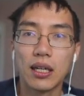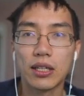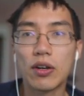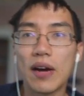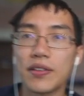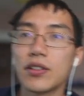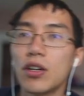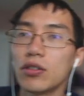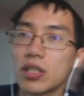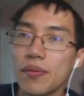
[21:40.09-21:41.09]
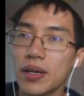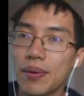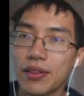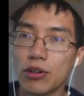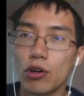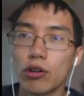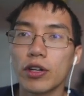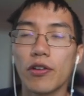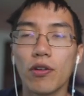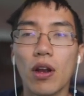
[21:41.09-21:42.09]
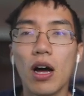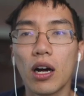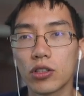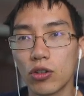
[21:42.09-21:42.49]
You have to know something about the ordering of your locks,